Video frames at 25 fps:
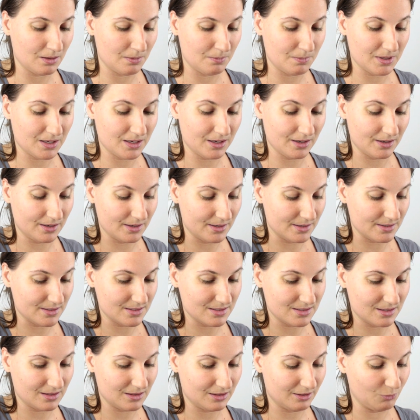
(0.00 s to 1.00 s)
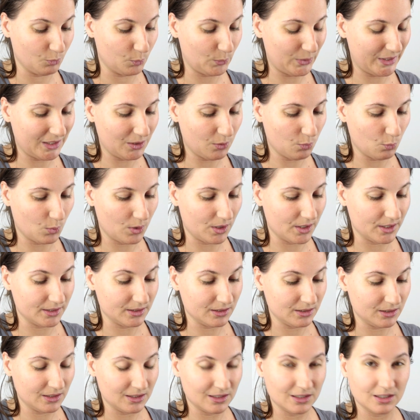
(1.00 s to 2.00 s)
because the wing
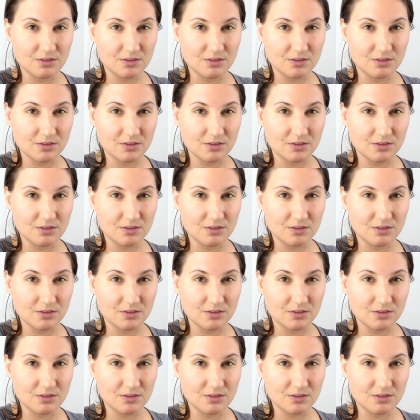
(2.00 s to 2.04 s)
one